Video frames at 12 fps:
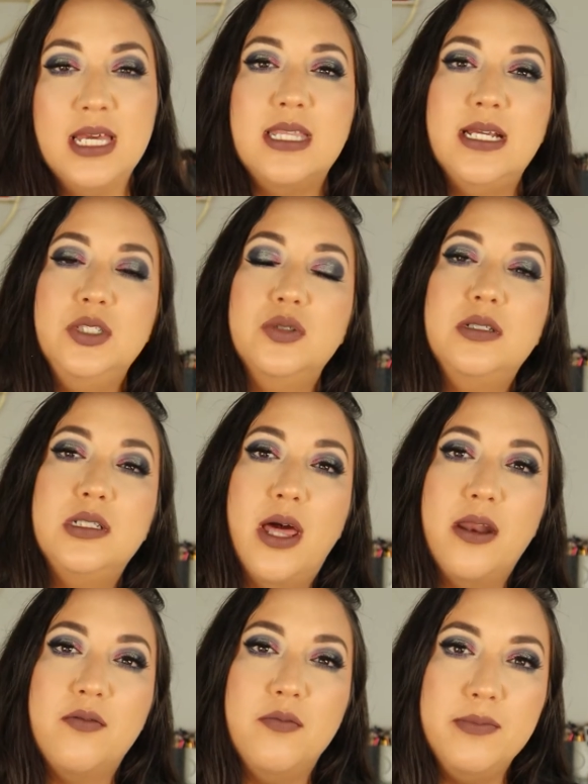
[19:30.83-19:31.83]
They do a
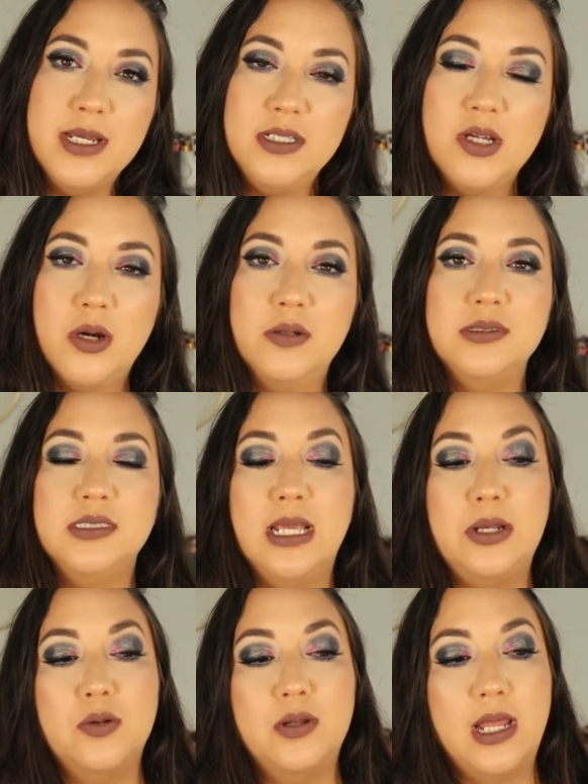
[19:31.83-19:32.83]
lot of midtones.
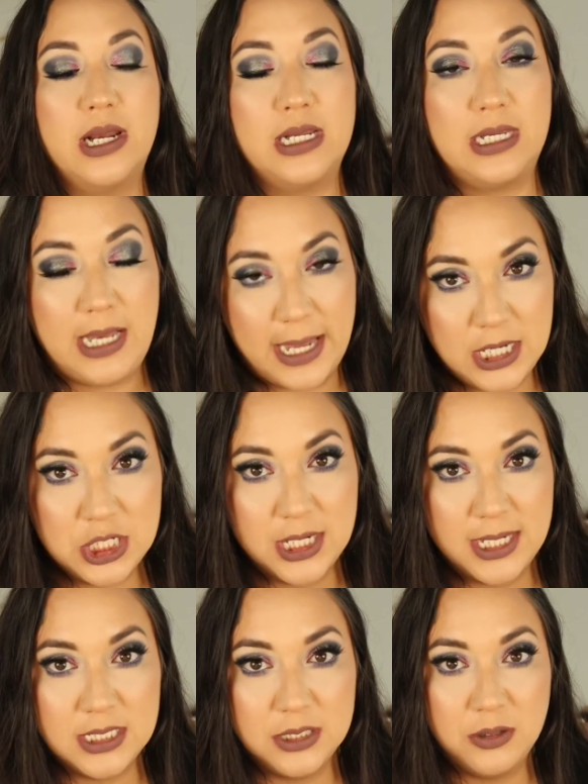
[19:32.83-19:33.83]
They do a lot of light
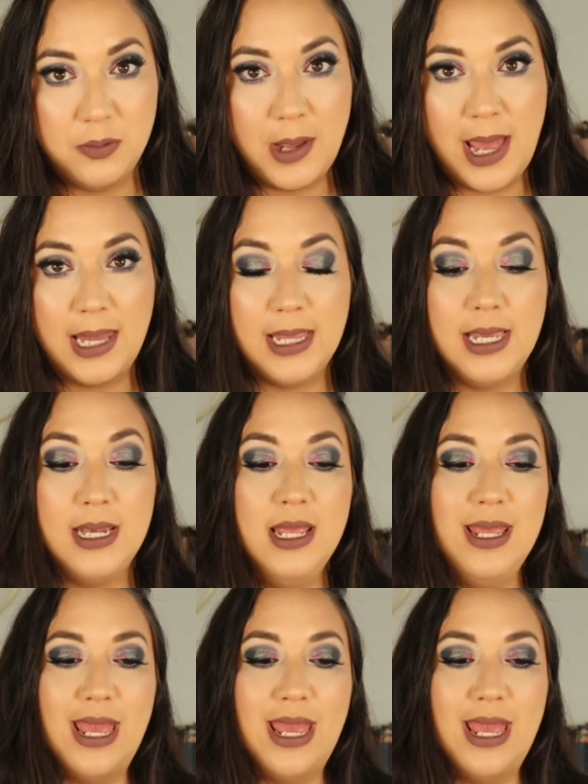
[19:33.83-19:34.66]
shades in their palette.